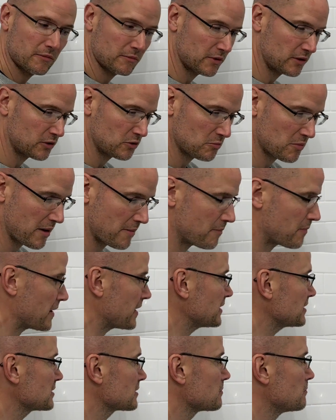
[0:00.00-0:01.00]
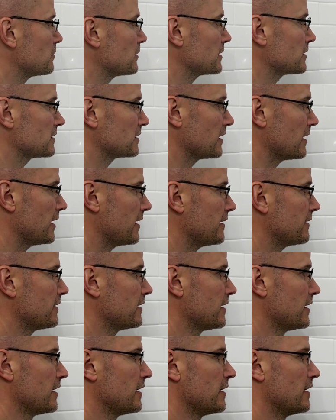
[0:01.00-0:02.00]
I'm going to do my best. But all
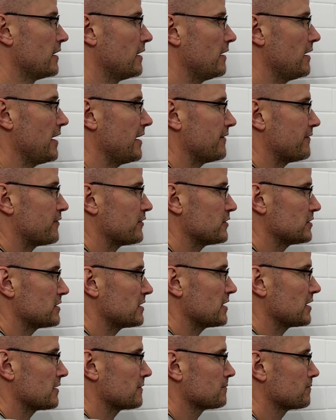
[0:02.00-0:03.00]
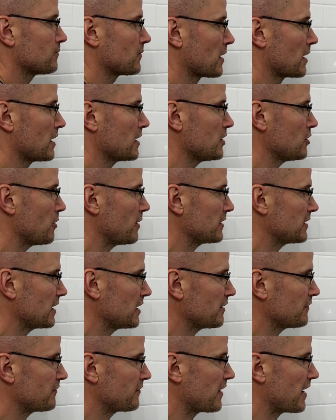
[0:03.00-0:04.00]
right, first thing, you
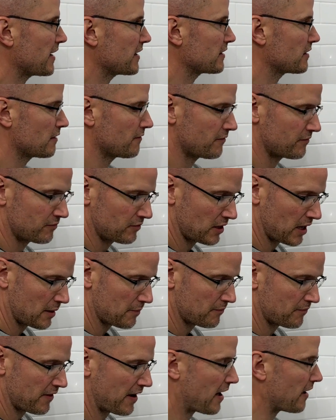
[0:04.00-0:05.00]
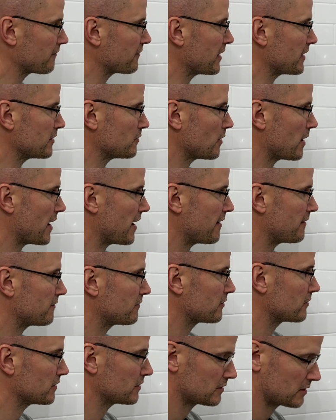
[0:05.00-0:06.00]
identify the type valve that you have,
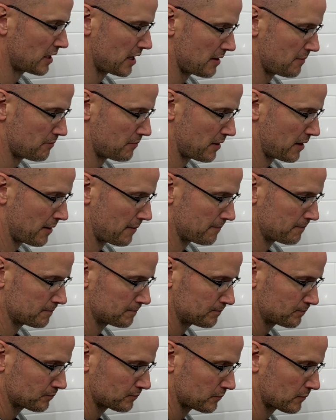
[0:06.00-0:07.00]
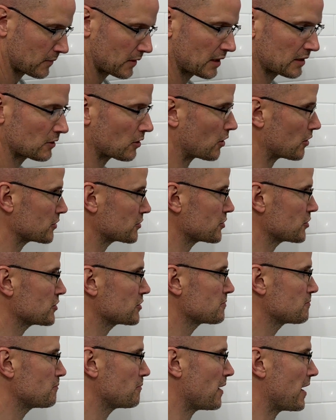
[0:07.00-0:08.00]
or the type
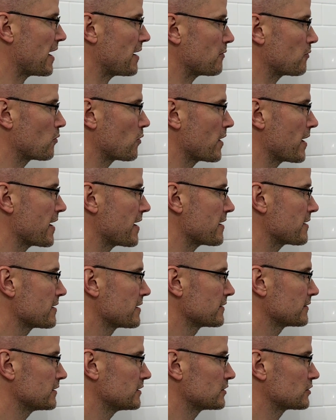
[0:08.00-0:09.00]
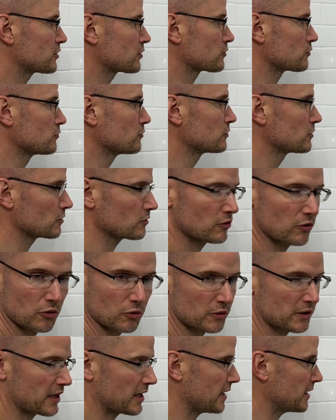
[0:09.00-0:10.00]
cartridge, by where the screws are
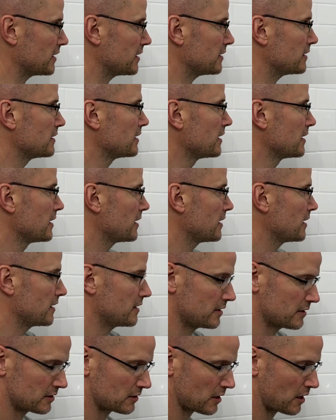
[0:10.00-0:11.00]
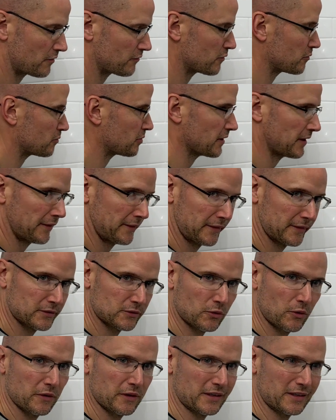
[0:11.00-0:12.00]
located in this cover plate. I think it's
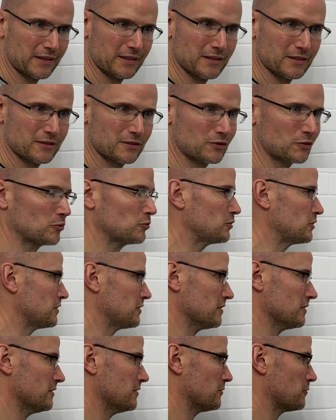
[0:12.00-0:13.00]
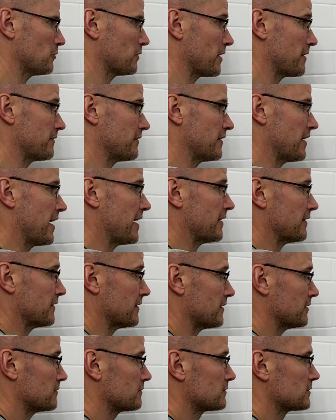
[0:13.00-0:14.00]
called like an escutcheon or whatever. I don't
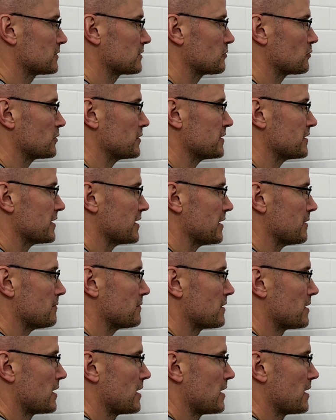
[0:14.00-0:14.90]
know. It's a weird name.